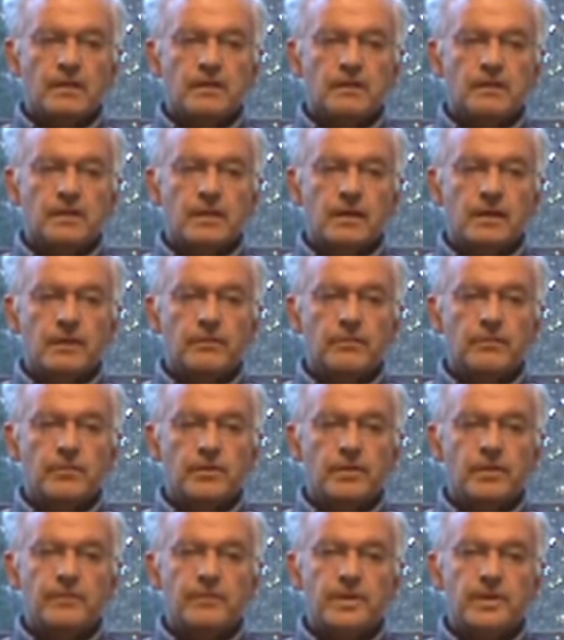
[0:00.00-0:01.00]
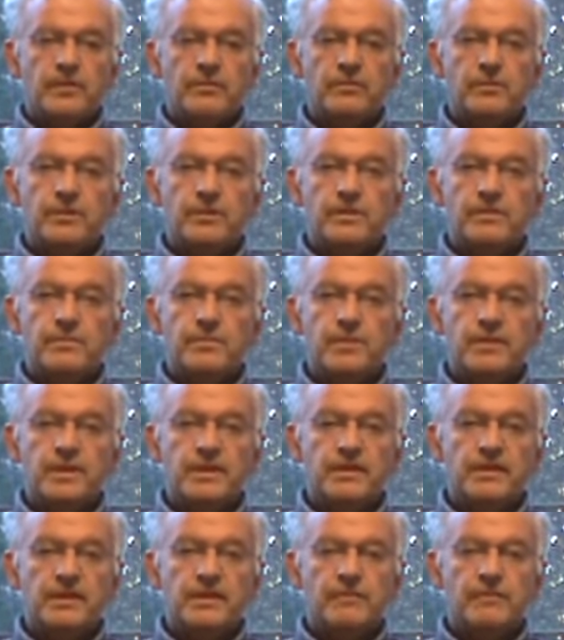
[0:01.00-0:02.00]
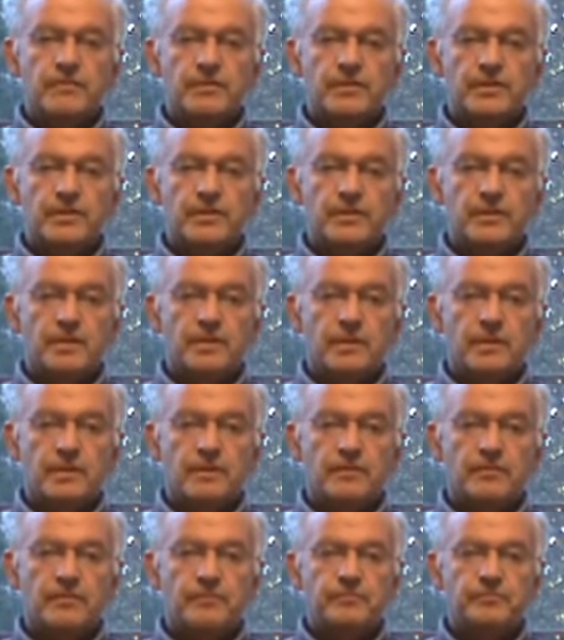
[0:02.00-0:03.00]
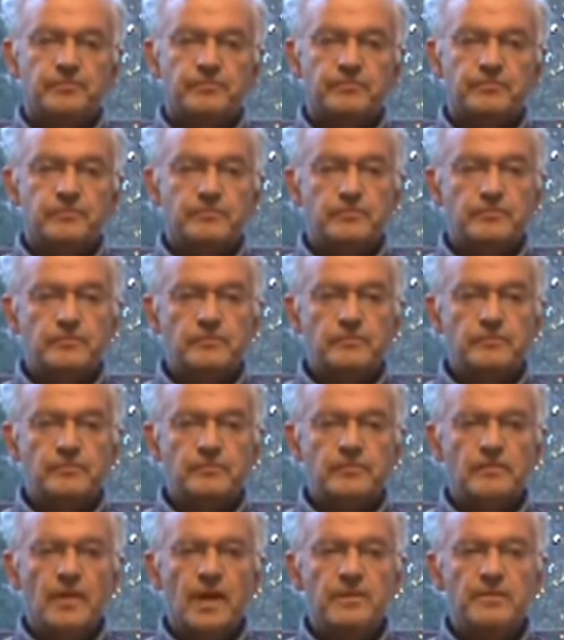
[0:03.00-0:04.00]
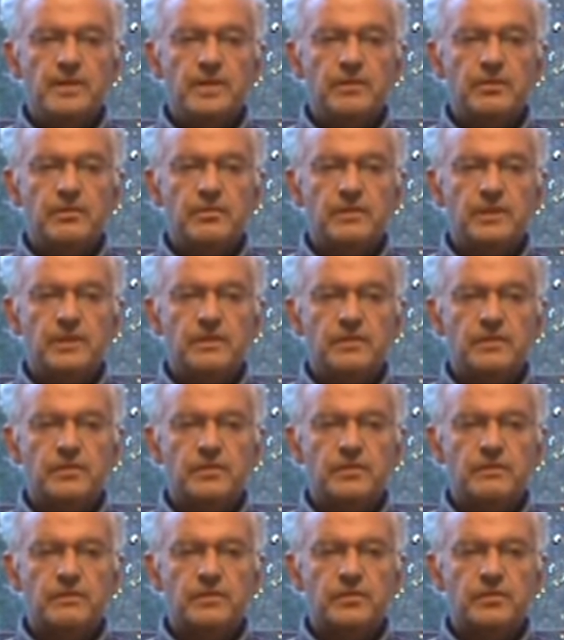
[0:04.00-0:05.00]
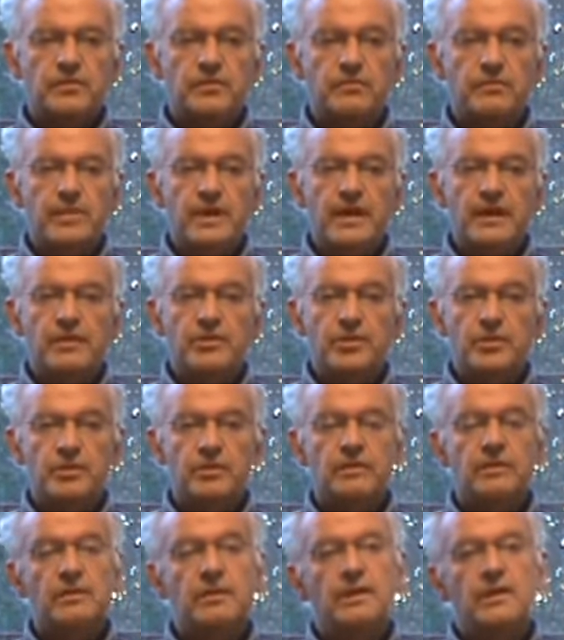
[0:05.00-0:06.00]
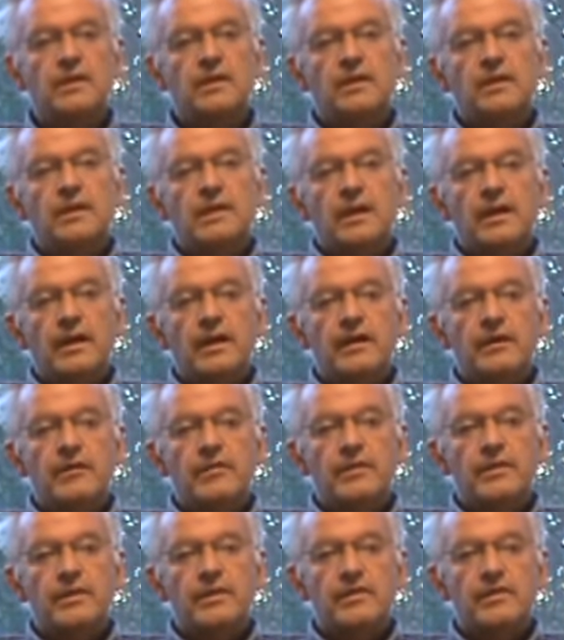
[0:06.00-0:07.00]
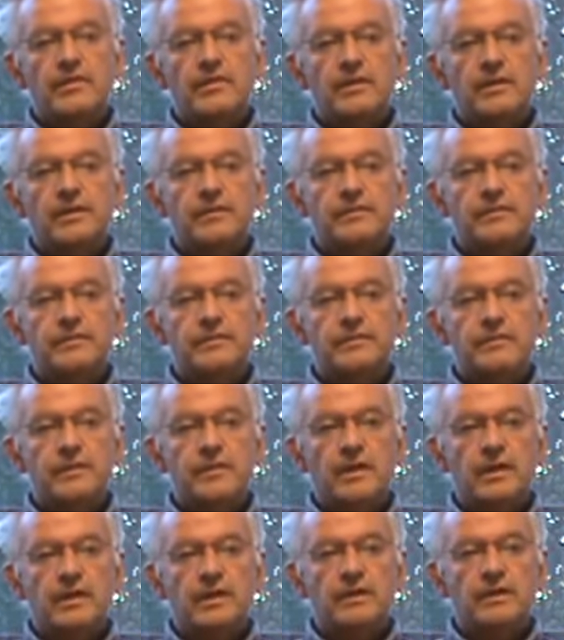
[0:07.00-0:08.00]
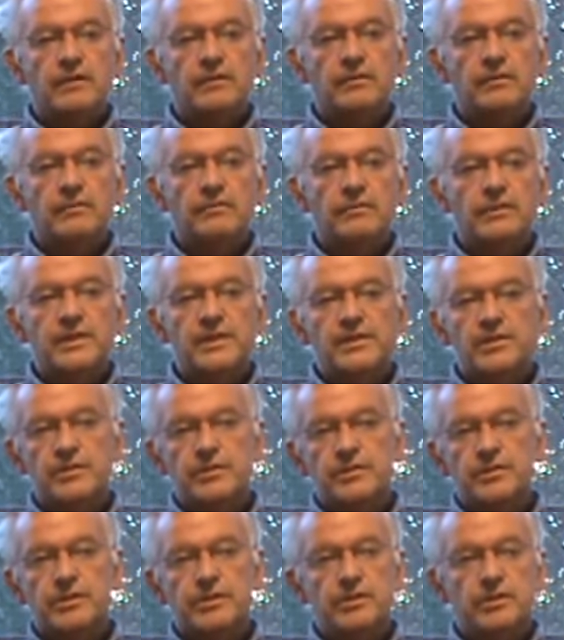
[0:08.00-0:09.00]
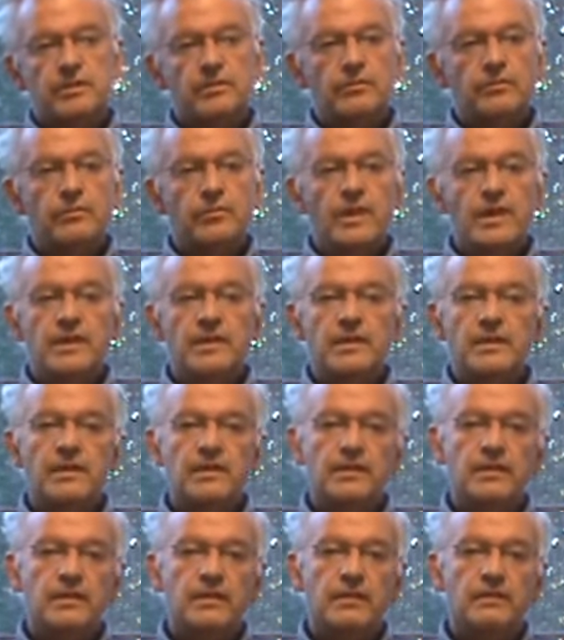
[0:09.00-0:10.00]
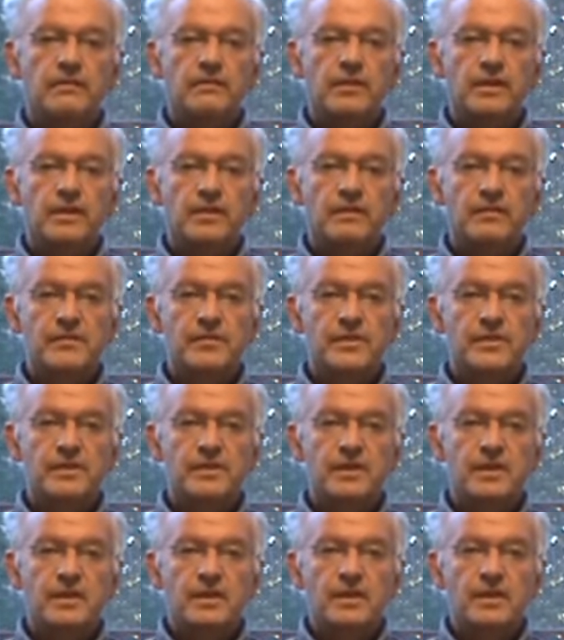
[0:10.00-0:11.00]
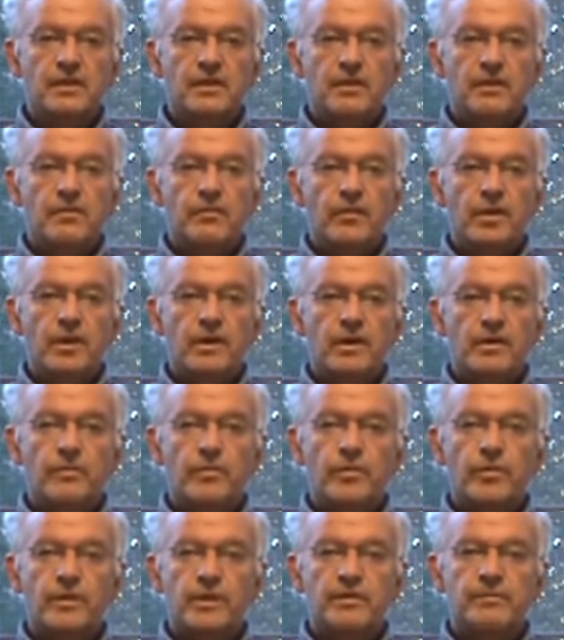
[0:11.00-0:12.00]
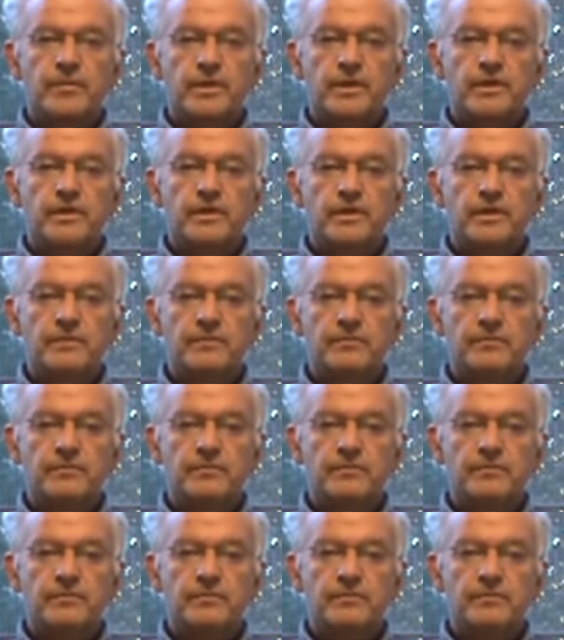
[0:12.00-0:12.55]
The kind of work I've been doing is pretty diverse. I've been doing sort of two major areas of research. One involves work on bereavement,